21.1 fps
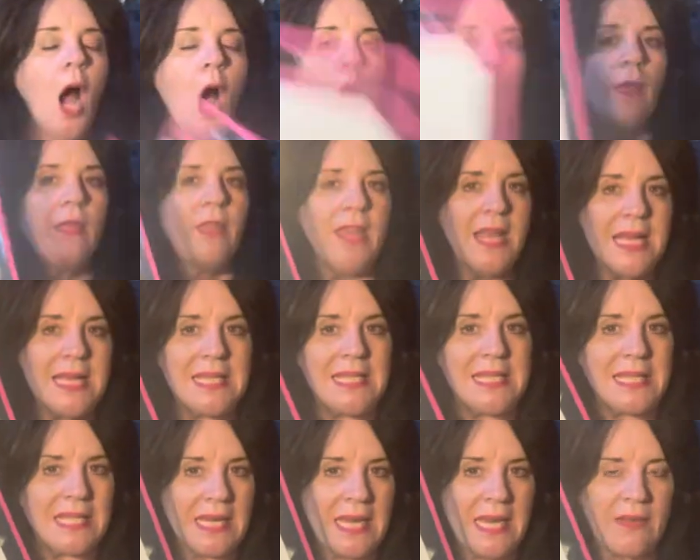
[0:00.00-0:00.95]
Are these
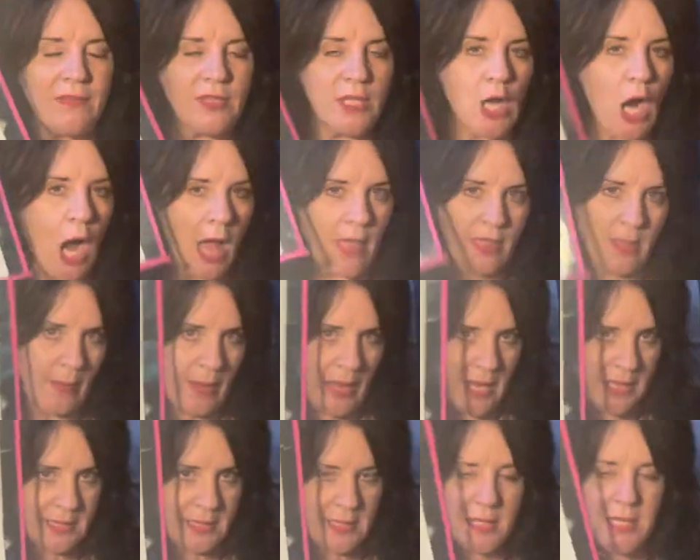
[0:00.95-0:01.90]
sleeves not the
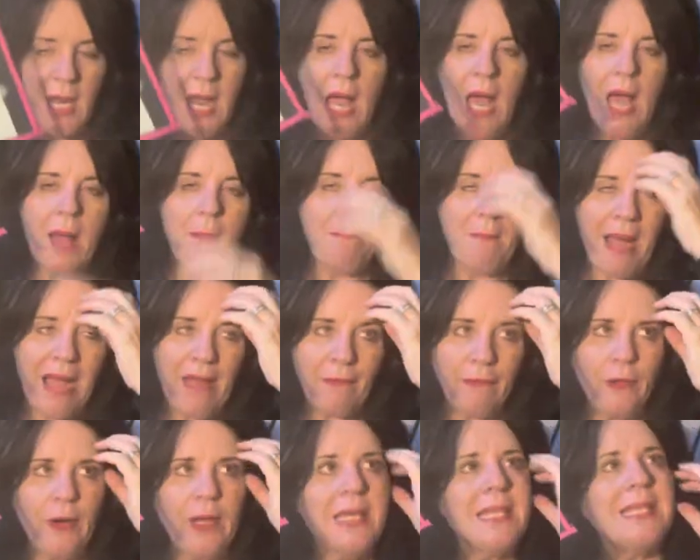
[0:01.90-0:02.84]
best? My
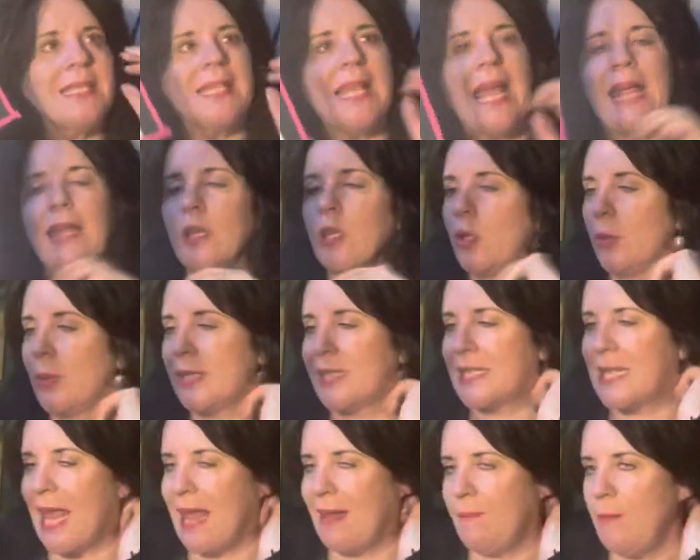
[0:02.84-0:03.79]
friend St. Louis
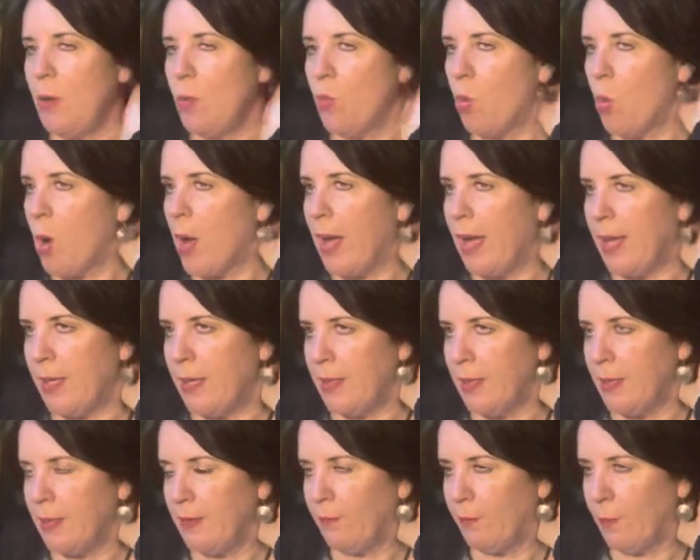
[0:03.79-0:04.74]
gave me
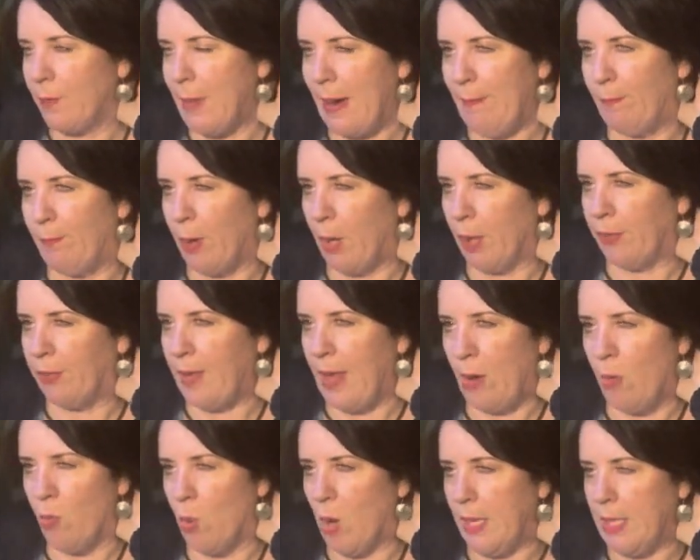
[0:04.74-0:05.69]
one for my birthday
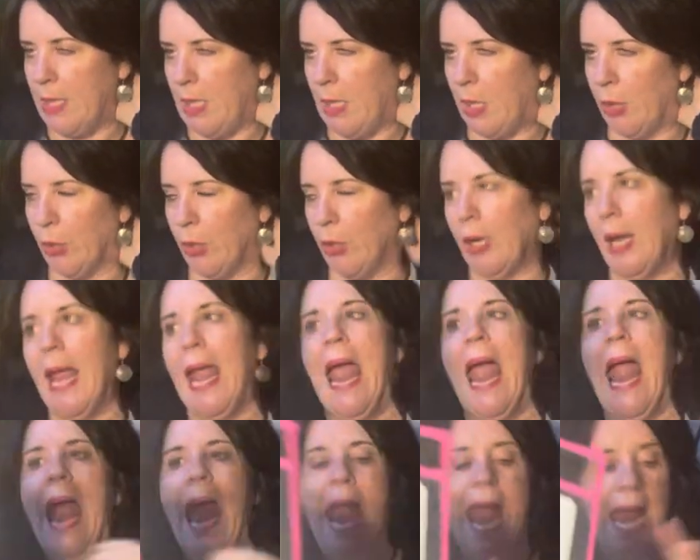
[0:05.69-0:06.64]
one year.
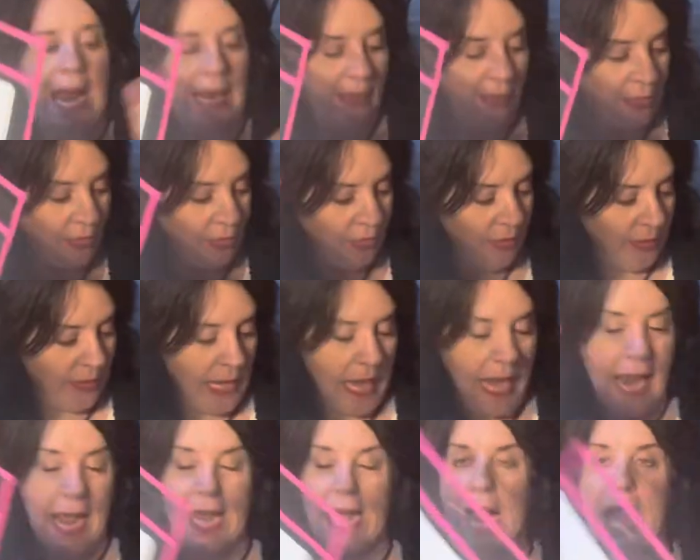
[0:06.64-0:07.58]

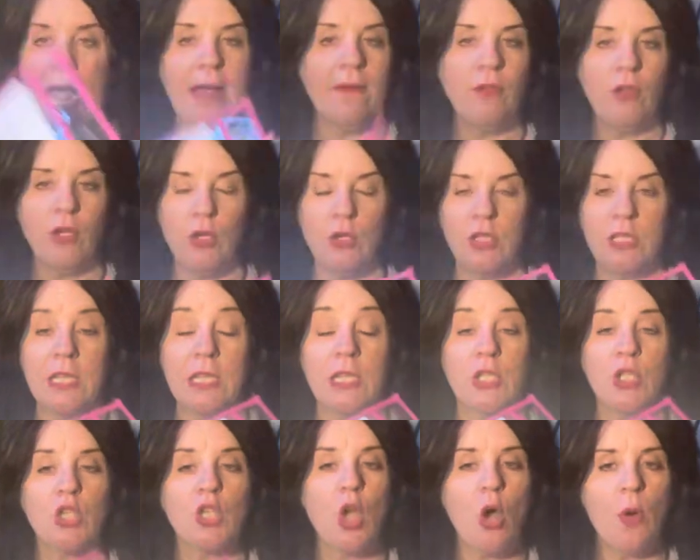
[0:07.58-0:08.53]
And I've used it
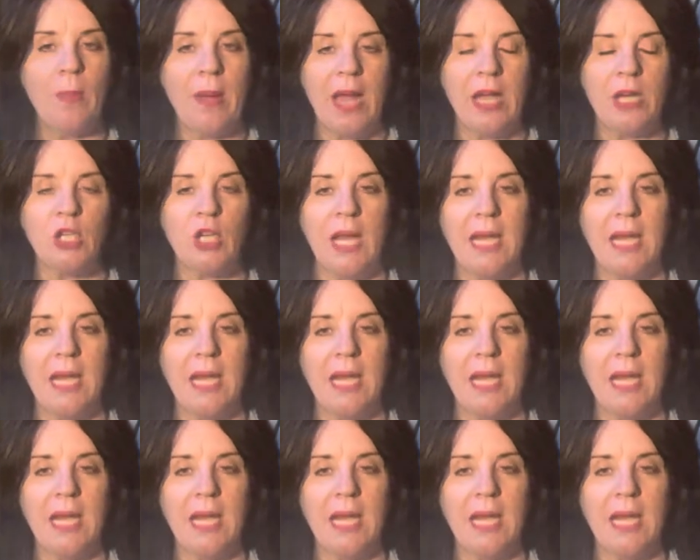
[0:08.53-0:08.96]
so much.